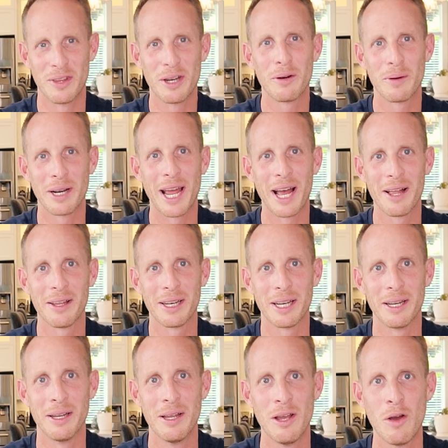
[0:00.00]
their
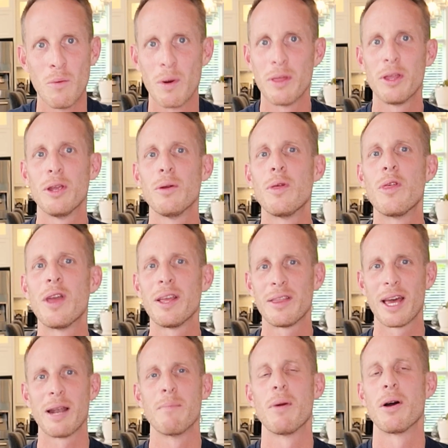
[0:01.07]
reality. Whether you think
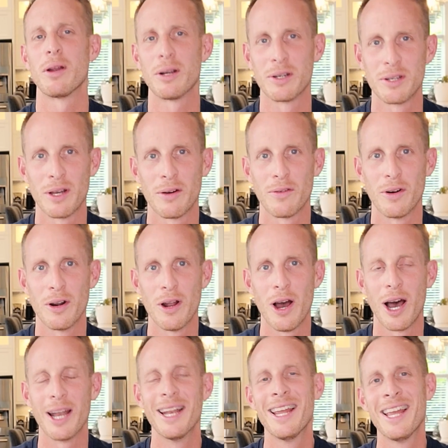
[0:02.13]
that about yourself or
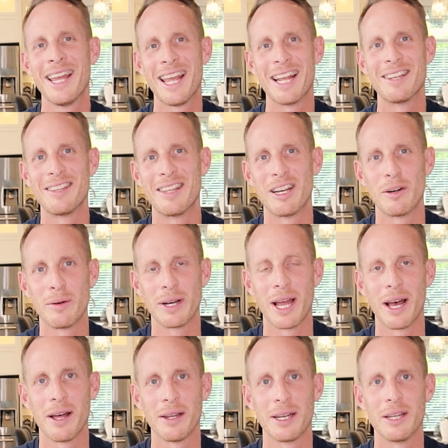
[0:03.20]
not, it's their
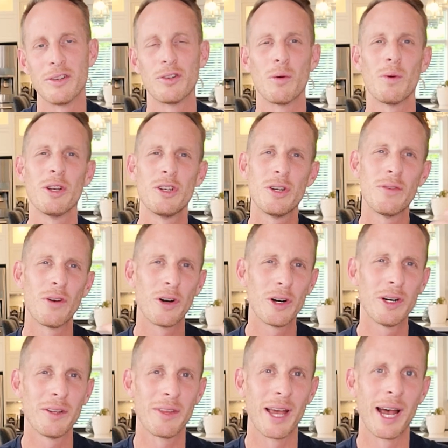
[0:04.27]
reality. So once you've
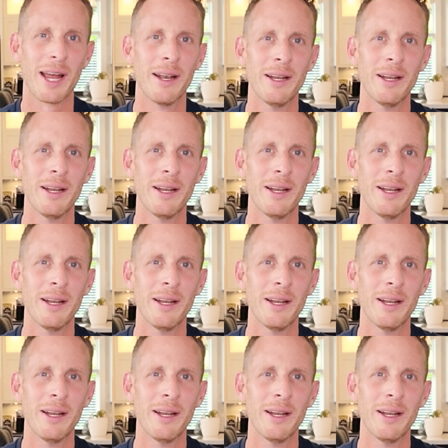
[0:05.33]
heard that,